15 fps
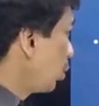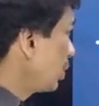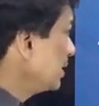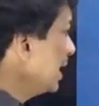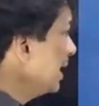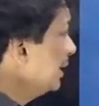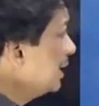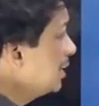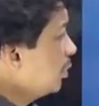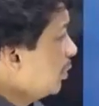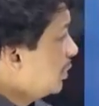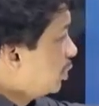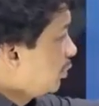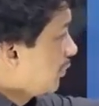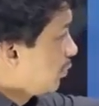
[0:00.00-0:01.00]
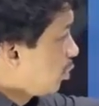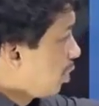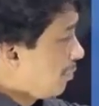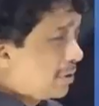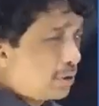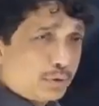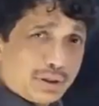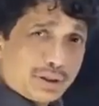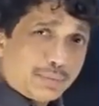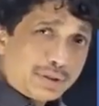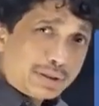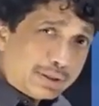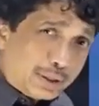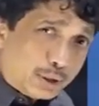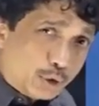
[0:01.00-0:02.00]
What is that? There's no history of trauma, so
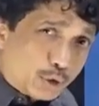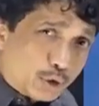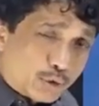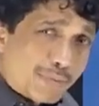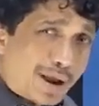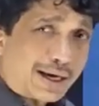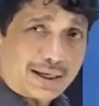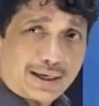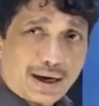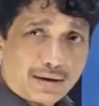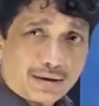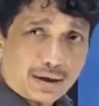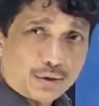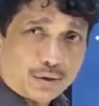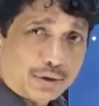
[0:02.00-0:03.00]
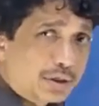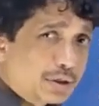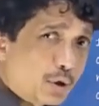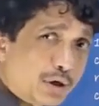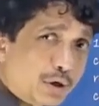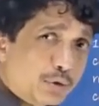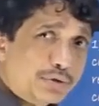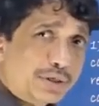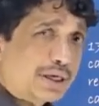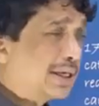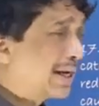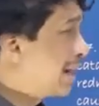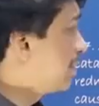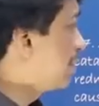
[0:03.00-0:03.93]
there's no traumatic cataract. So this is not a rosette